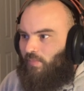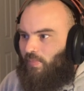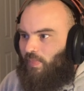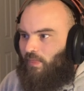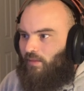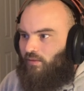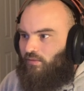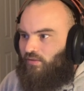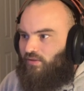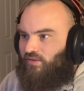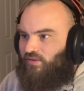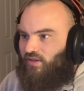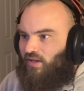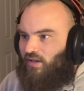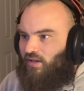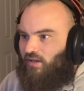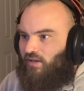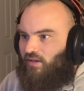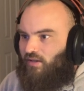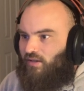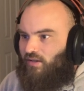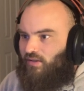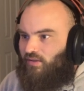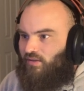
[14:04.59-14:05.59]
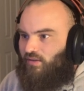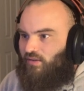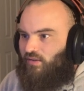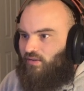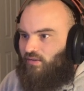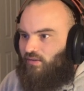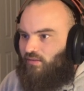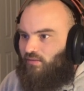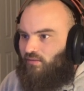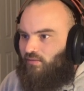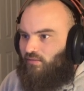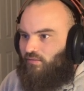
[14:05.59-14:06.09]
looks like it
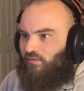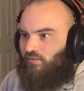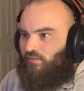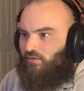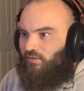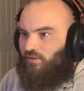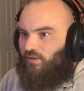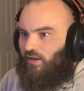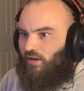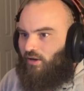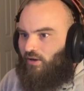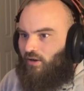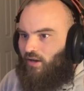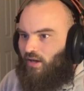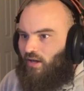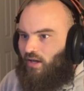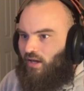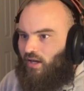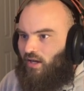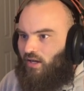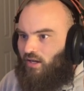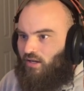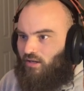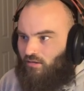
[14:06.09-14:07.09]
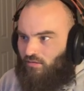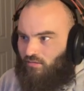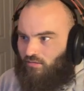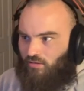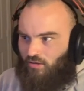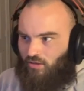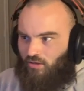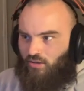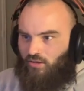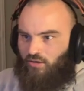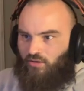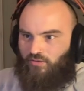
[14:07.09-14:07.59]
is for layer A.
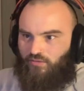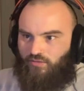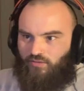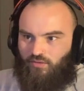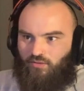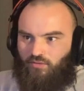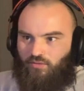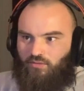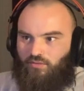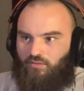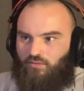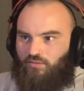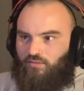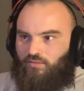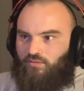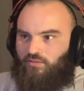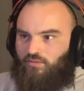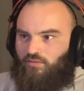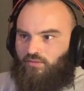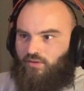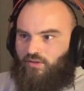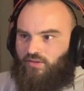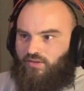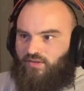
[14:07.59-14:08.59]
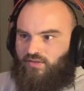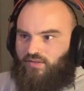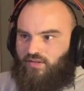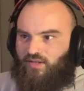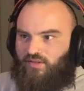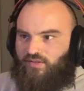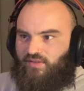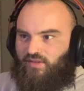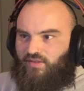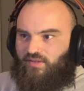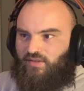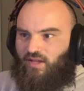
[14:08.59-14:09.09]
So let's
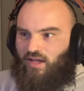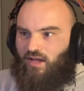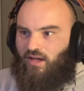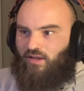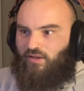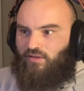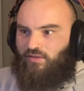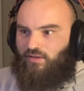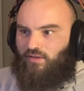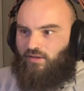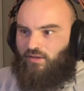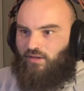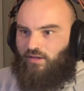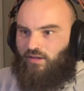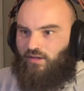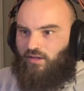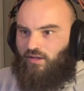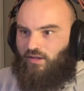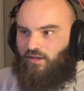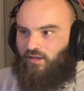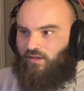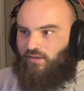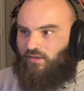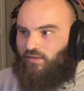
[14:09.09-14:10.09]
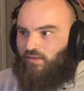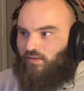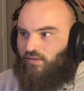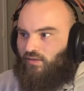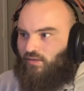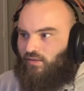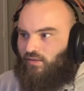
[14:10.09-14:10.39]
test this out. And